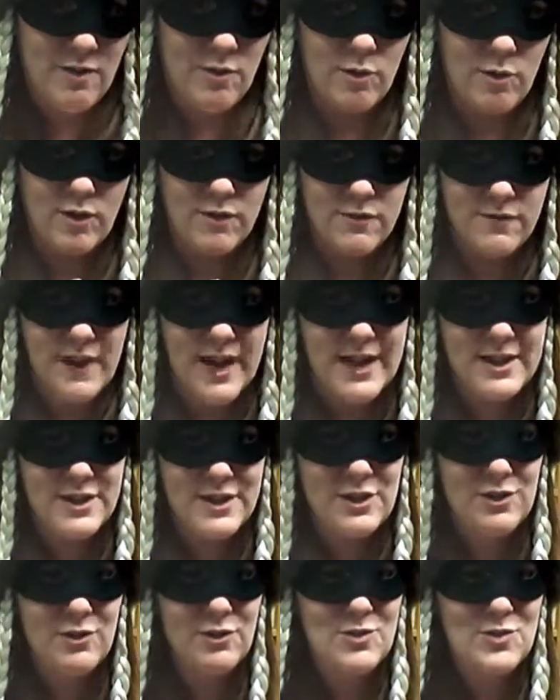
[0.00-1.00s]
or
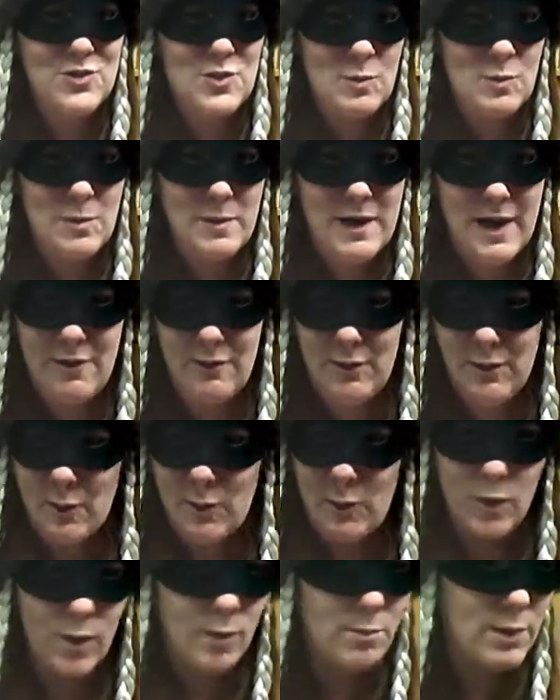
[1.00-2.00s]
finding your own superpower,
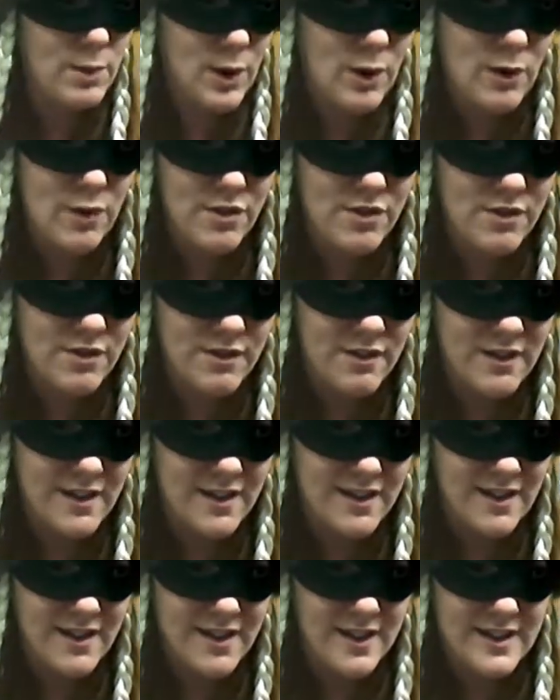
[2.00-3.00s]
or both,
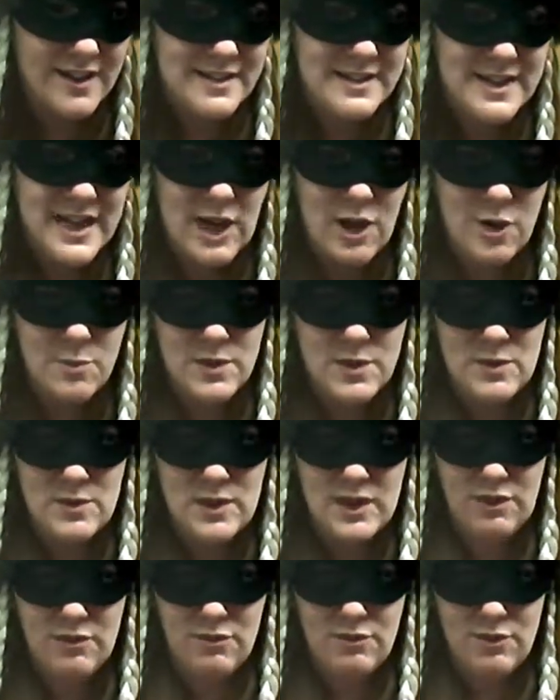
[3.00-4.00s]
to help you
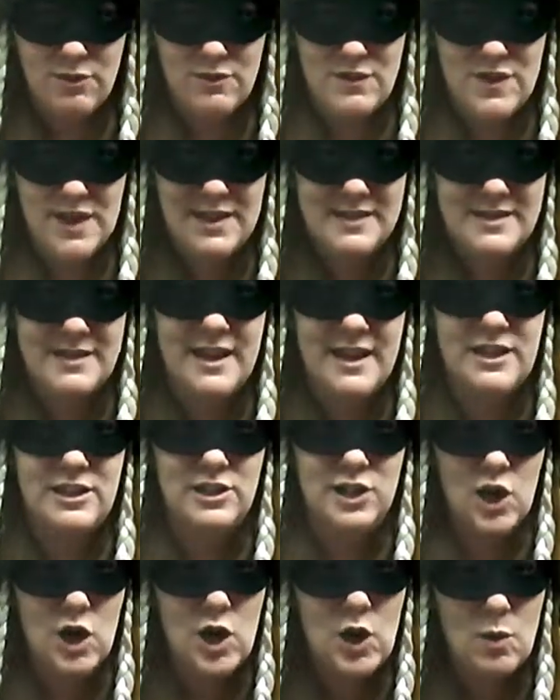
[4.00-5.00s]
get through this and
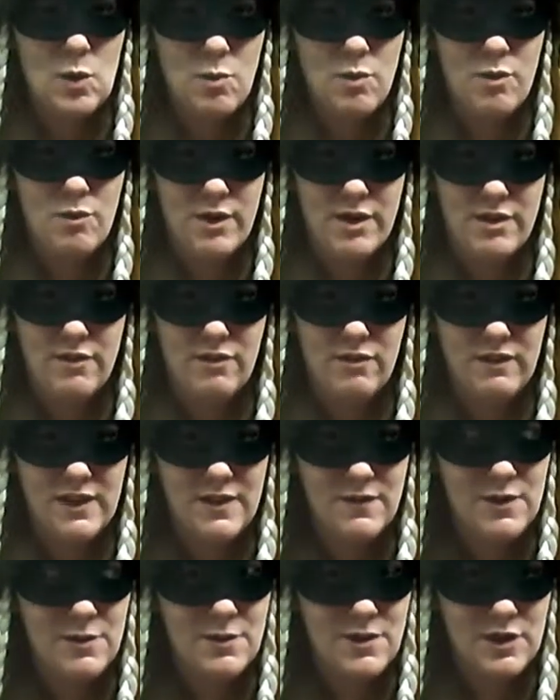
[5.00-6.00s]
cope with
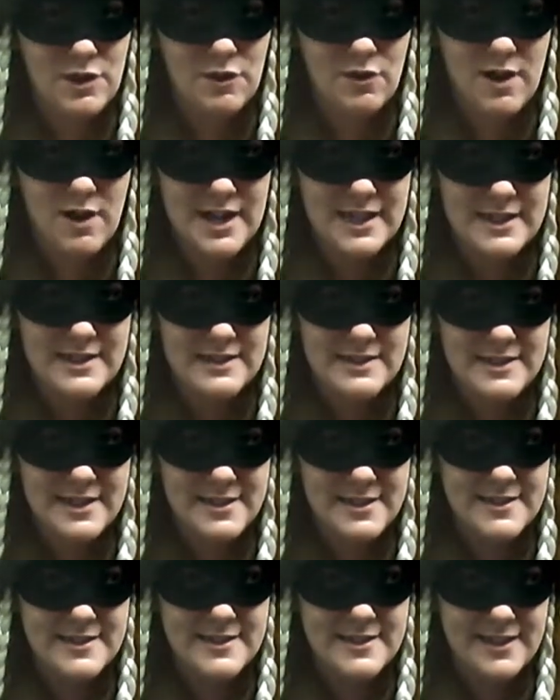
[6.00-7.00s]
living with a chronic
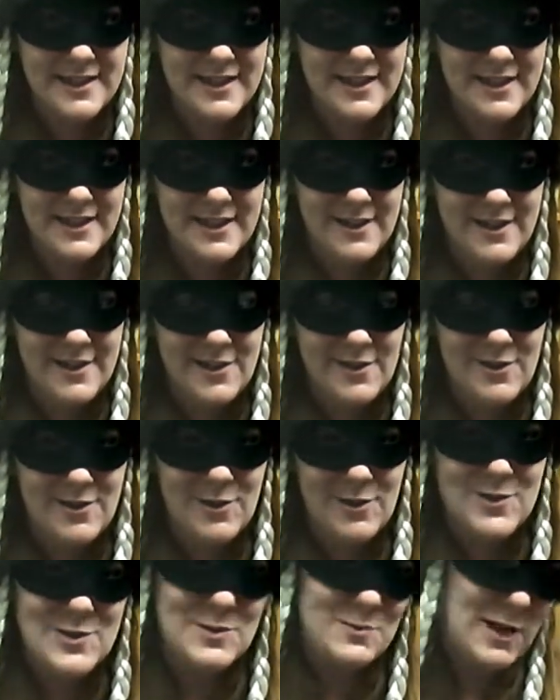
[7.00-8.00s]
disease.
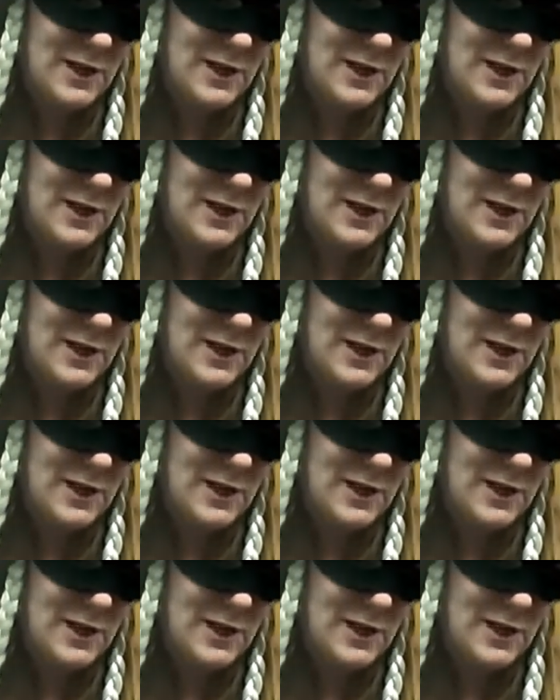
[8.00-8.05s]
Those are